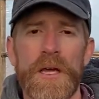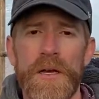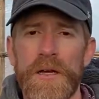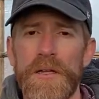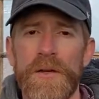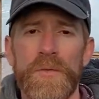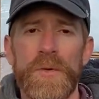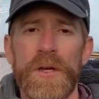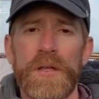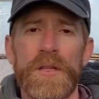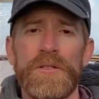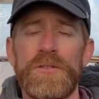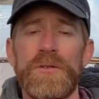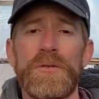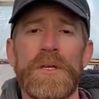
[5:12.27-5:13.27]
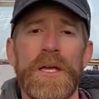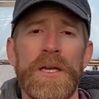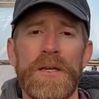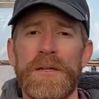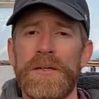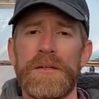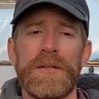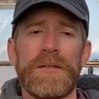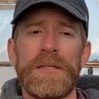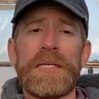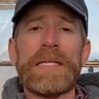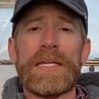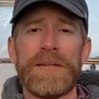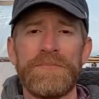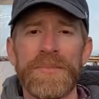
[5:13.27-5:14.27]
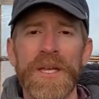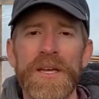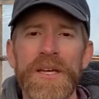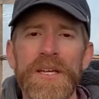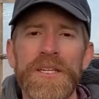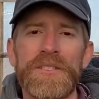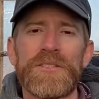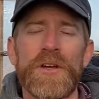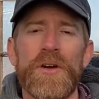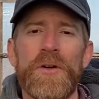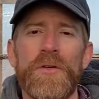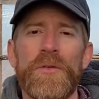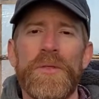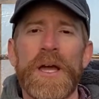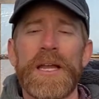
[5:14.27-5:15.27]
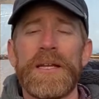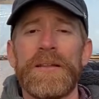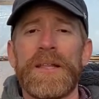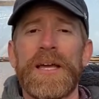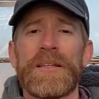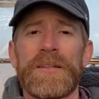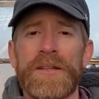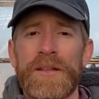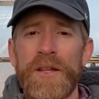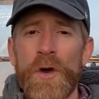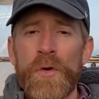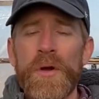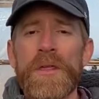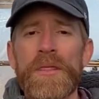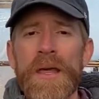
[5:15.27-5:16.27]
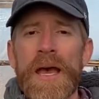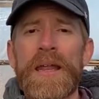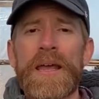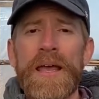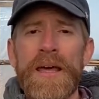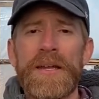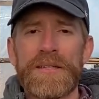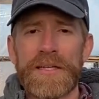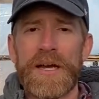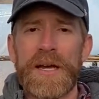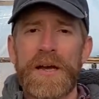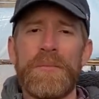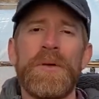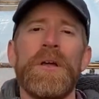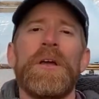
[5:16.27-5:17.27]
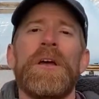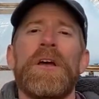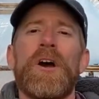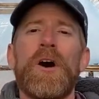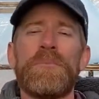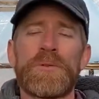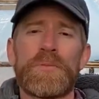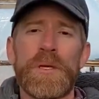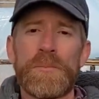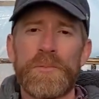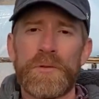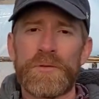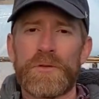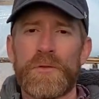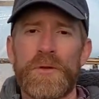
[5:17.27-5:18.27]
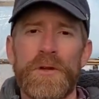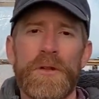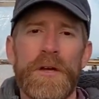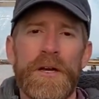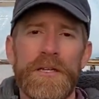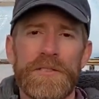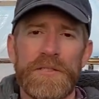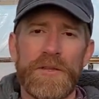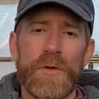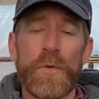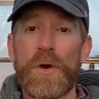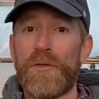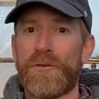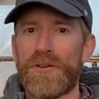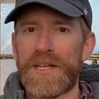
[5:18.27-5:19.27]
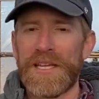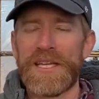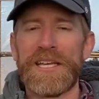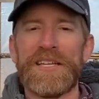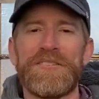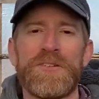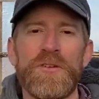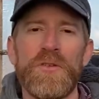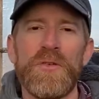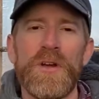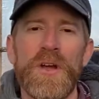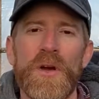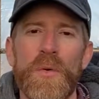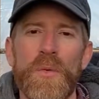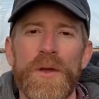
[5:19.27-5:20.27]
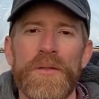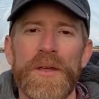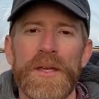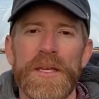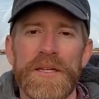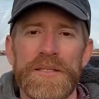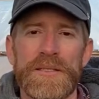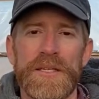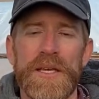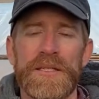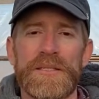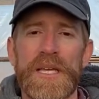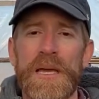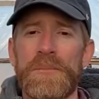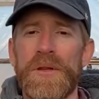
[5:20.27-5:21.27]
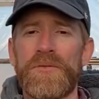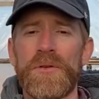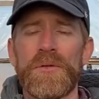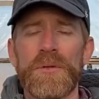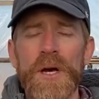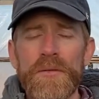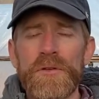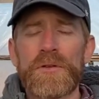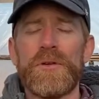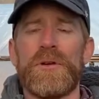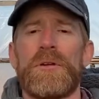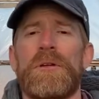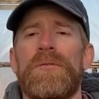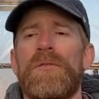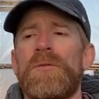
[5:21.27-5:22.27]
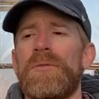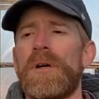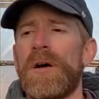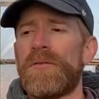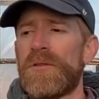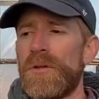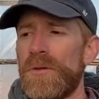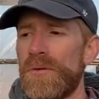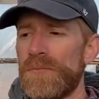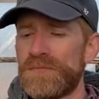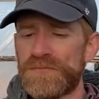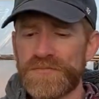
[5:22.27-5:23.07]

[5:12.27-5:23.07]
in a way that you can eat it. So that knowing that ahead of time helps people to realize, what they're getting into when they get a CSA. But if you love to cook, if you love to